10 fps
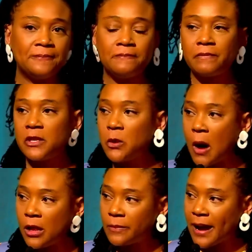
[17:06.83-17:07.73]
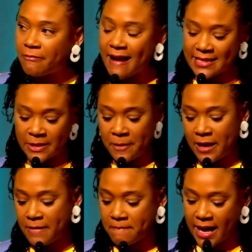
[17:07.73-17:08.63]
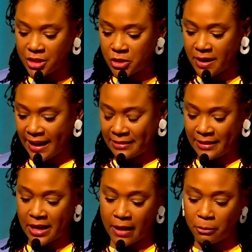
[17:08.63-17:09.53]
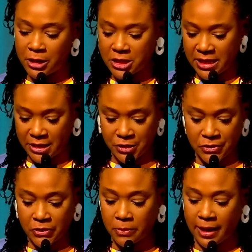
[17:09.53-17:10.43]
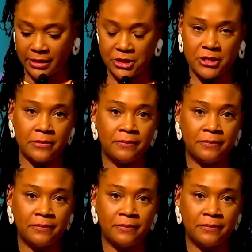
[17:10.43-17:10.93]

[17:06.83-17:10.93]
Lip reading: You all are my respite and my strength, and I appreciate you so much.